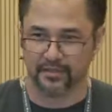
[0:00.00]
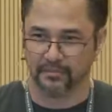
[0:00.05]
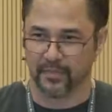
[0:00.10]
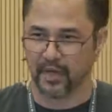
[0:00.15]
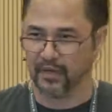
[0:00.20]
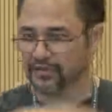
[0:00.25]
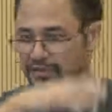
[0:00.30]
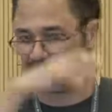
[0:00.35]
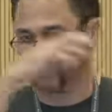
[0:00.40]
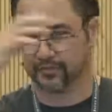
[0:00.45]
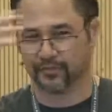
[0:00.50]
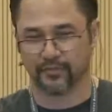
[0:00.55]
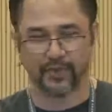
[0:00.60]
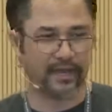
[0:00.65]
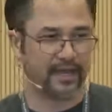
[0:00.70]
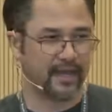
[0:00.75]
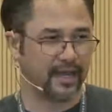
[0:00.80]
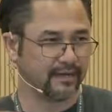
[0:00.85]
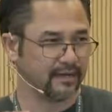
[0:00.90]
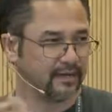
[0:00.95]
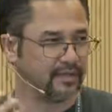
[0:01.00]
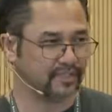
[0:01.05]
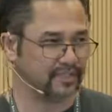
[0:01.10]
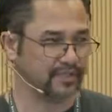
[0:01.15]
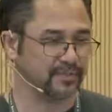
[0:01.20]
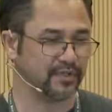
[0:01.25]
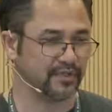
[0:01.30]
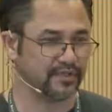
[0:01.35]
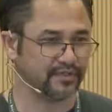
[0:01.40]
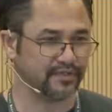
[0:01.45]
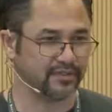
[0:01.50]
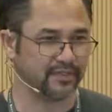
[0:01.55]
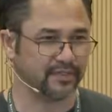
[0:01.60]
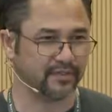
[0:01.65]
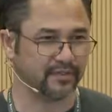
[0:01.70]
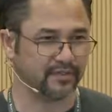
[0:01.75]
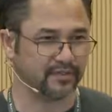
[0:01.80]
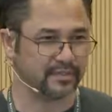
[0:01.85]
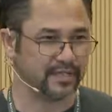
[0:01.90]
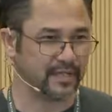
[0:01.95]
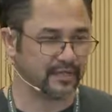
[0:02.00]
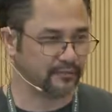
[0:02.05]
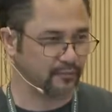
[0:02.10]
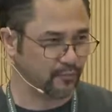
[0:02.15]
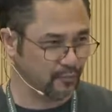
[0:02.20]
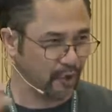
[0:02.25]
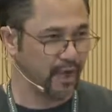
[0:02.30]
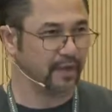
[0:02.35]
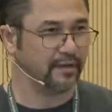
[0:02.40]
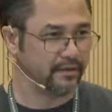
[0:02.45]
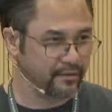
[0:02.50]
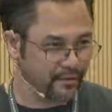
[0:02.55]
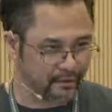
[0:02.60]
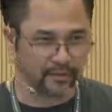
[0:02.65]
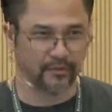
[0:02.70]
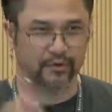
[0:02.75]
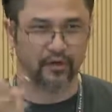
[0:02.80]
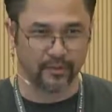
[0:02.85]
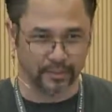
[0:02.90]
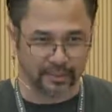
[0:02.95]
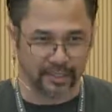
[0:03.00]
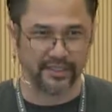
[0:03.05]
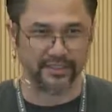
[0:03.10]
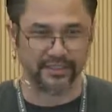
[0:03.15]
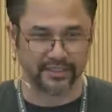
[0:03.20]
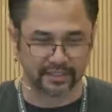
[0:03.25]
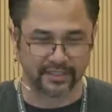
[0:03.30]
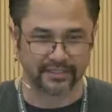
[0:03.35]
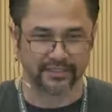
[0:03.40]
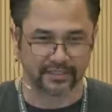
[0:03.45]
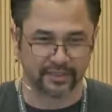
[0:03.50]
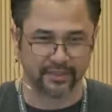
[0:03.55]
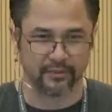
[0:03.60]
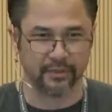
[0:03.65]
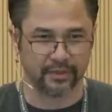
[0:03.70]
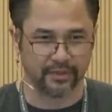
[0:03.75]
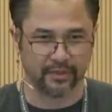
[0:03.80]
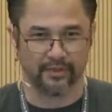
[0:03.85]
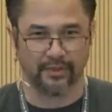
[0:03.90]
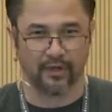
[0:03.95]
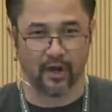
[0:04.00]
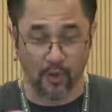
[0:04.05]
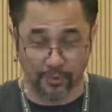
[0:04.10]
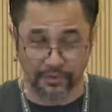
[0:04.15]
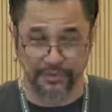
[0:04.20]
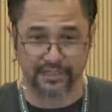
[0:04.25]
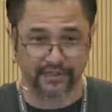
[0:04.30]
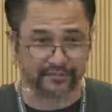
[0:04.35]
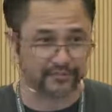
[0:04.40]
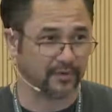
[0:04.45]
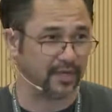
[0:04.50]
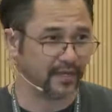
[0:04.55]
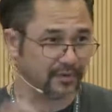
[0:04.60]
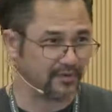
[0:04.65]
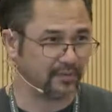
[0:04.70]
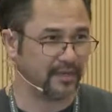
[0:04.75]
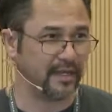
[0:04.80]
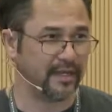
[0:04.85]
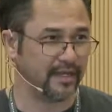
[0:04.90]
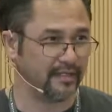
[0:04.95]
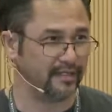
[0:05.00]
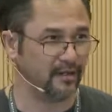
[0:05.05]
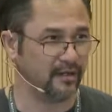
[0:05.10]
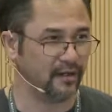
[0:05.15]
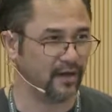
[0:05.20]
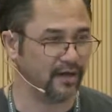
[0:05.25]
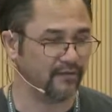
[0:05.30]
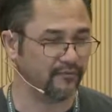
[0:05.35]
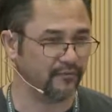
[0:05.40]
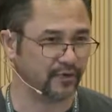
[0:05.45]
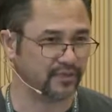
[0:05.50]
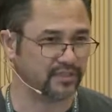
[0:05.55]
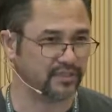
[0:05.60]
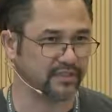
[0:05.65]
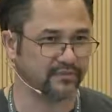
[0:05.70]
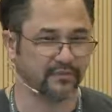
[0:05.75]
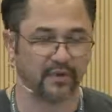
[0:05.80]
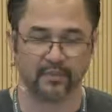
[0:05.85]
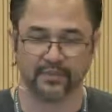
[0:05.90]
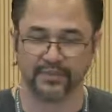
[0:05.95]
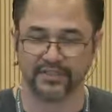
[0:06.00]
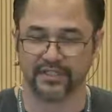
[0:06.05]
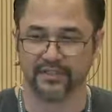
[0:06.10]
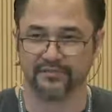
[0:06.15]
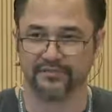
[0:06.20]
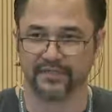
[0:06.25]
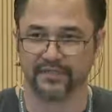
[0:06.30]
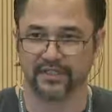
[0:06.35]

Most Red Hat customers that run their Kubernetes cluster with OpenShift, right? The Red Hat version of OpenShift.